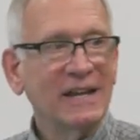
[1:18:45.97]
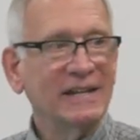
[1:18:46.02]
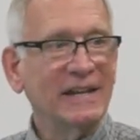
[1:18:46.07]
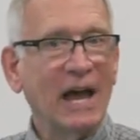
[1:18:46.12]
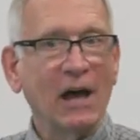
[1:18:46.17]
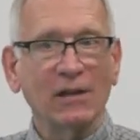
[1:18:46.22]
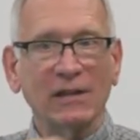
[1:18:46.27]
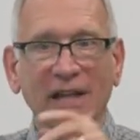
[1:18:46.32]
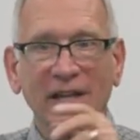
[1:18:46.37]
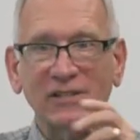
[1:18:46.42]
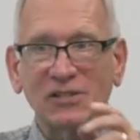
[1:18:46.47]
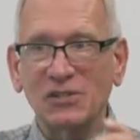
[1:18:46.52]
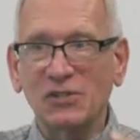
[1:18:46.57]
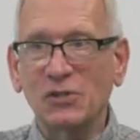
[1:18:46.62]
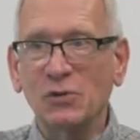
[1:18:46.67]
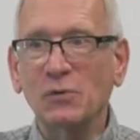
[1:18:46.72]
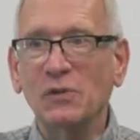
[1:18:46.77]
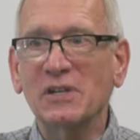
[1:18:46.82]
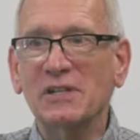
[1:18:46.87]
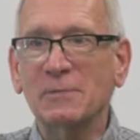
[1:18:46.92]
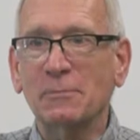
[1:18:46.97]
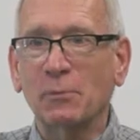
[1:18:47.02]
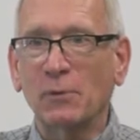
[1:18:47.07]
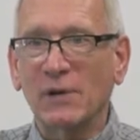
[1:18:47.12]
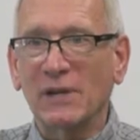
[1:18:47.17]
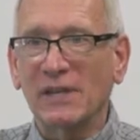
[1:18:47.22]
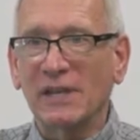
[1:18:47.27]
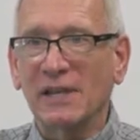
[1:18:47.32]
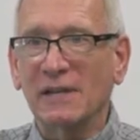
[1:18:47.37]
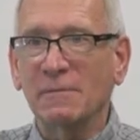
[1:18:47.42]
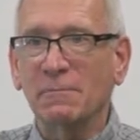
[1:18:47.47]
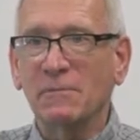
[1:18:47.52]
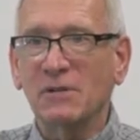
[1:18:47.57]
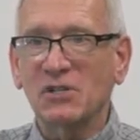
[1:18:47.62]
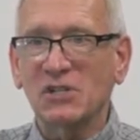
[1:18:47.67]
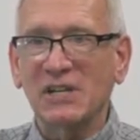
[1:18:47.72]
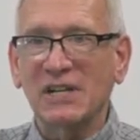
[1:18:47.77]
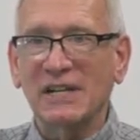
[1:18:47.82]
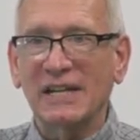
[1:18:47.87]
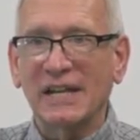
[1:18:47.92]
Now let's do this breathing
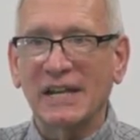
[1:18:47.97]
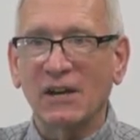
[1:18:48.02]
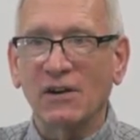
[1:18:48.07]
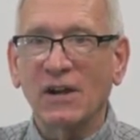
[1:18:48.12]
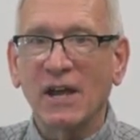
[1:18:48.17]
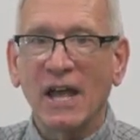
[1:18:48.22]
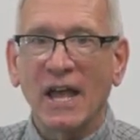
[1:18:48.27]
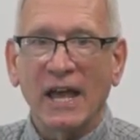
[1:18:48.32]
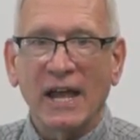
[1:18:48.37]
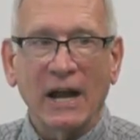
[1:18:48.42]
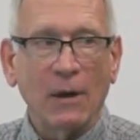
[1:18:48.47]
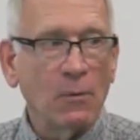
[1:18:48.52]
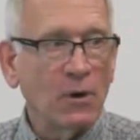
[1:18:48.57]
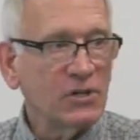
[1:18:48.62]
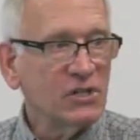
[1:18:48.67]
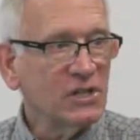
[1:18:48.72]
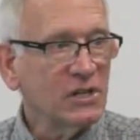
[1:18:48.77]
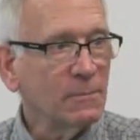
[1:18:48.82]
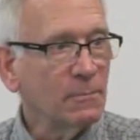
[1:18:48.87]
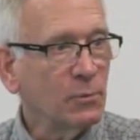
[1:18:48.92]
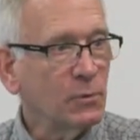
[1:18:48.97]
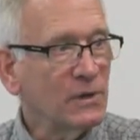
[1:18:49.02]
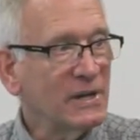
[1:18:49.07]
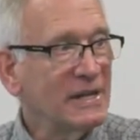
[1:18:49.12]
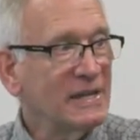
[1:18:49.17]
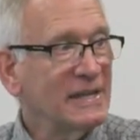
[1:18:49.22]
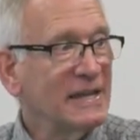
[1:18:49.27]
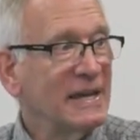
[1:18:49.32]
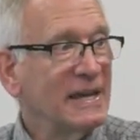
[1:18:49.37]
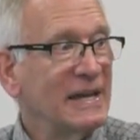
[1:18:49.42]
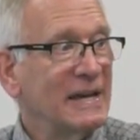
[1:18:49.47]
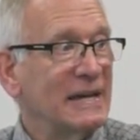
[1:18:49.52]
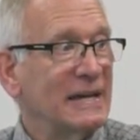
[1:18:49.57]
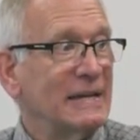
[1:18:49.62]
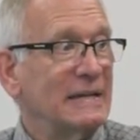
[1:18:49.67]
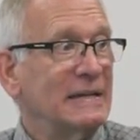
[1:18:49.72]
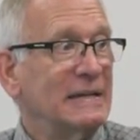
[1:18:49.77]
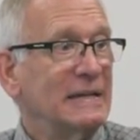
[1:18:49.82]
machine here, and I want you to breathe in.